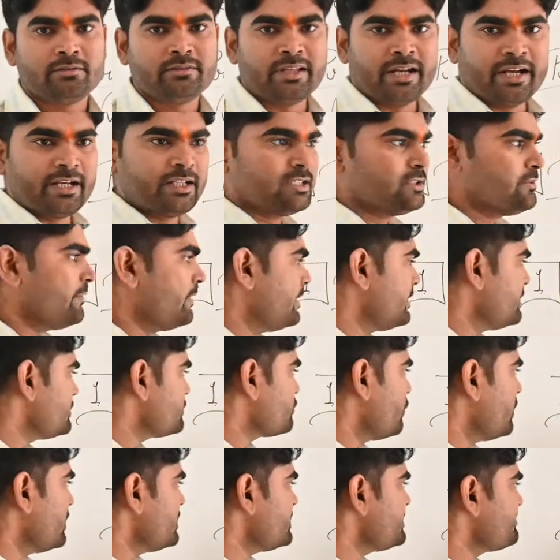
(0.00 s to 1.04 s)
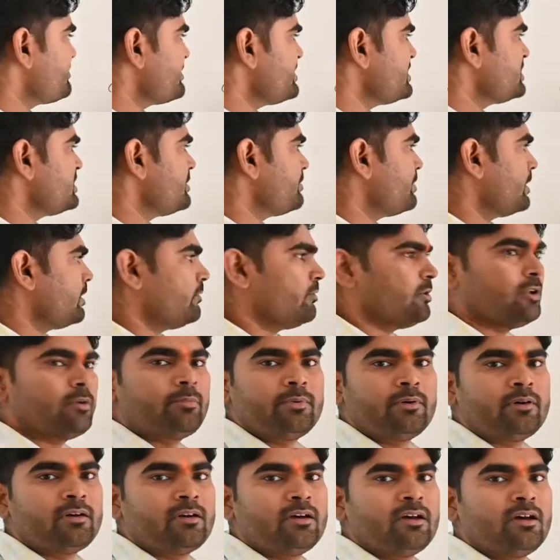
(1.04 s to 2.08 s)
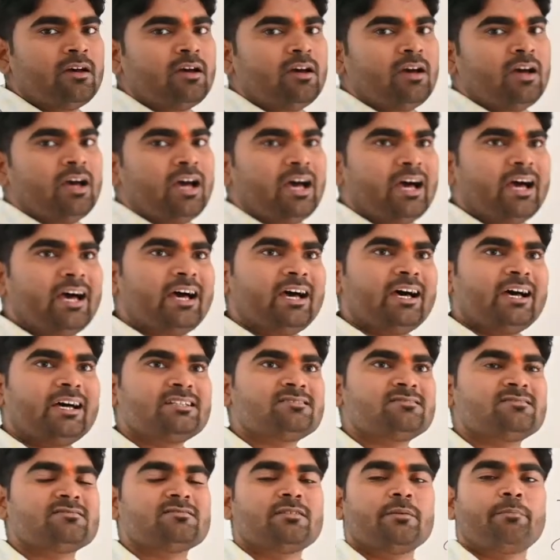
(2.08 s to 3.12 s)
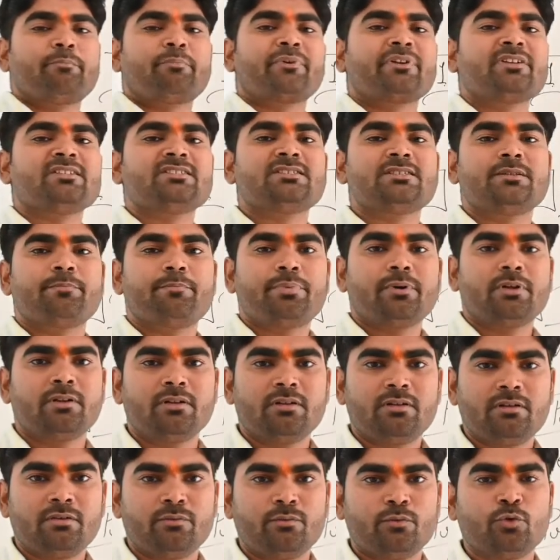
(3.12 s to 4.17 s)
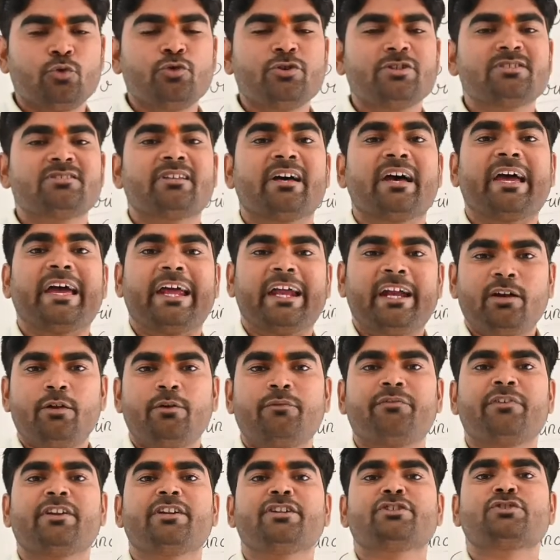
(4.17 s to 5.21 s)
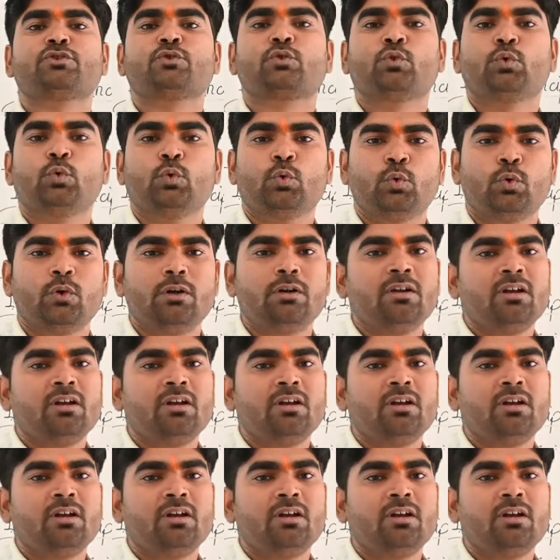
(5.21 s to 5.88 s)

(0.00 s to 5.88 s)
That is why it is called as principal verb. As the principal, who is the head of any school,